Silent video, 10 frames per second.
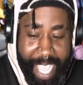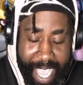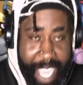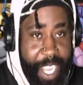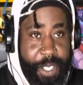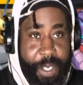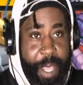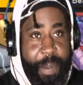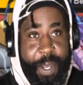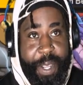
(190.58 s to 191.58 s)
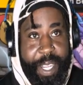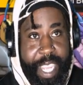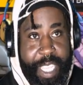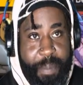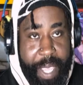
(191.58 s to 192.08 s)
And also, let me know your
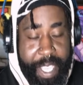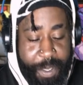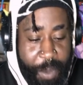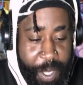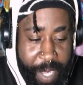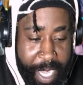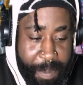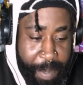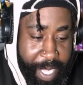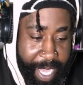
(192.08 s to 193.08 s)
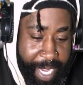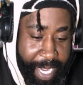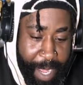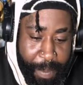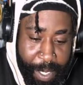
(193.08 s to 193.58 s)
guys' picks, what you guys play
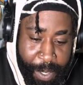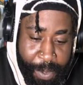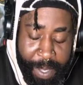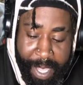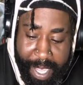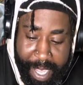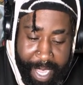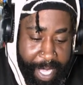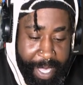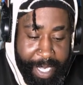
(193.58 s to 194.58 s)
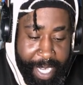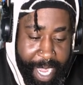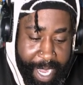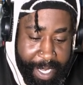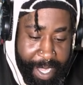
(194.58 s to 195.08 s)
down below in the
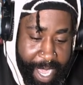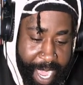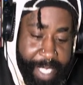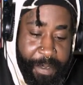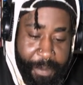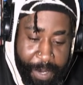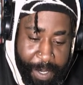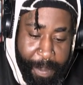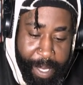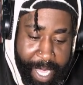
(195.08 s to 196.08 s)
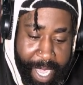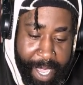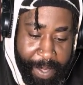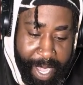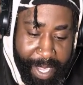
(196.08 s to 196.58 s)
chat as a free-to-play,
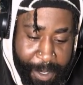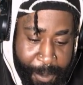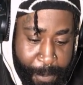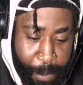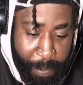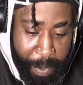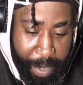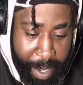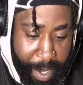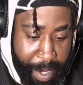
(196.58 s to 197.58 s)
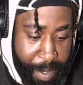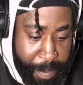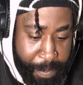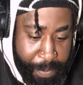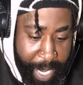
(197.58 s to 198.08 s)
okay?
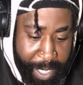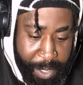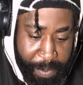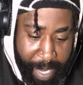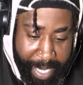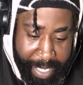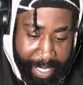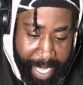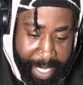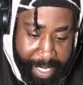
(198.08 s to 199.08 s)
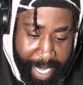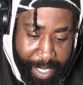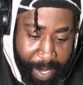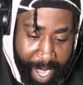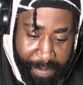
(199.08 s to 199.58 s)
I did get this guy,
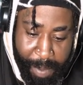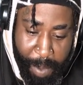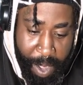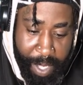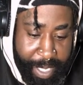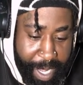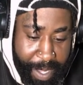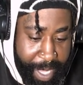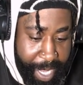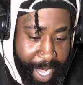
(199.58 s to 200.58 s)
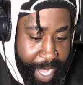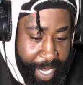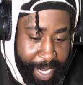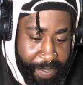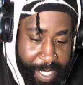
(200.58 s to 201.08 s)
so I have them all now, thank God,
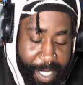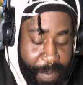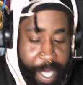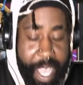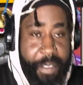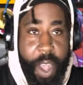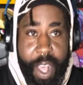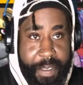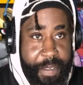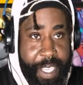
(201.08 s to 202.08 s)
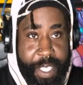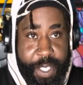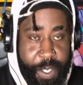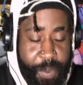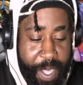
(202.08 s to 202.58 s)
and I test them all. I have all the
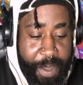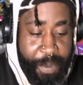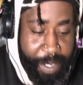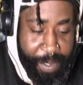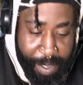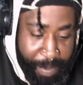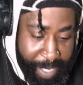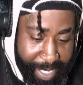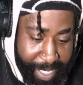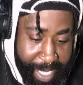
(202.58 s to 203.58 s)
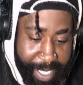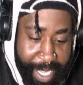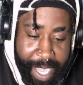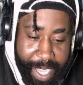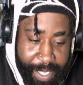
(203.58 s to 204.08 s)
vehicles as well. We're doing some testings,
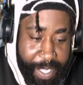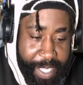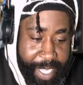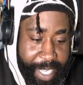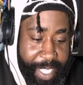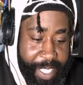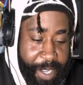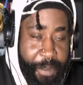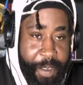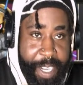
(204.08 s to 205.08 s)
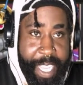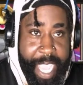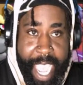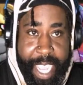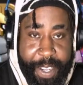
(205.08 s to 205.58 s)
so these tier lists are fairly
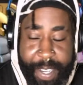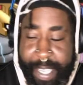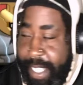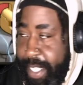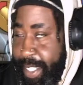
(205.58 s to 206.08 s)
accurate.